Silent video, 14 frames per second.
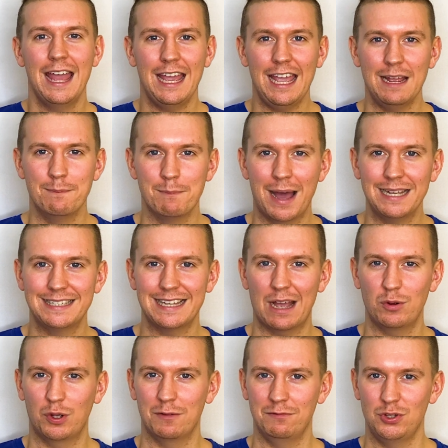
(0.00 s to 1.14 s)
It might
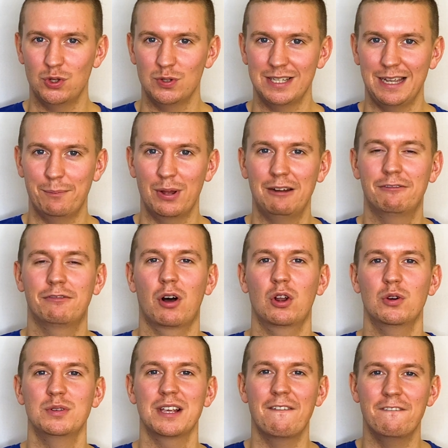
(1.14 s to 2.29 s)
sound confusing, but it
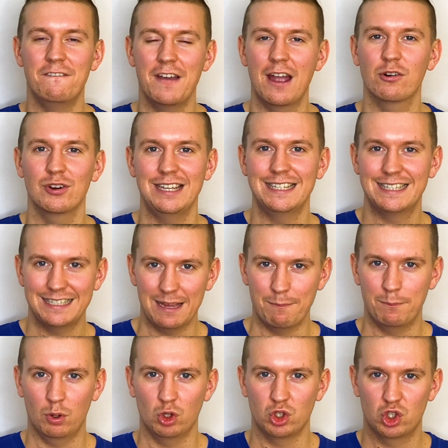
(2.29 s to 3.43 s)
follows a very
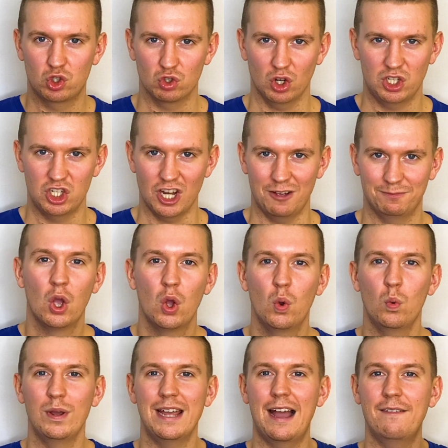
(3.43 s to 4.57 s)
simple structure.
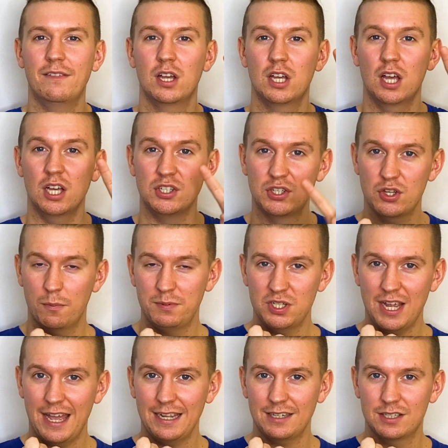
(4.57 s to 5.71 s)
We have a
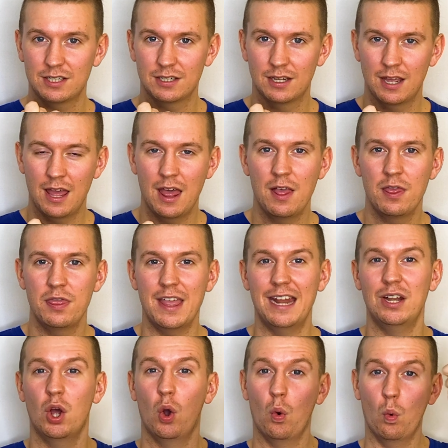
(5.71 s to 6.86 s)
subject, then
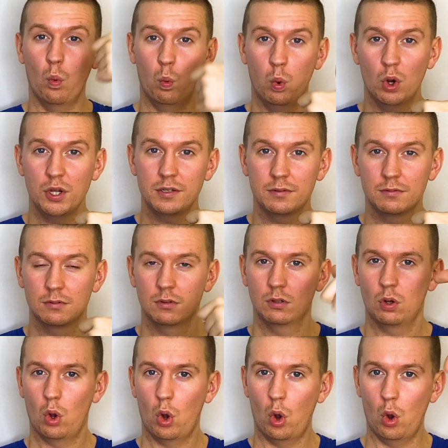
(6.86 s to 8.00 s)
would
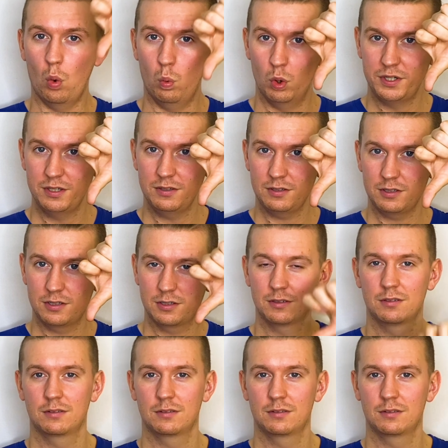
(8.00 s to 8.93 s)
or wouldn't,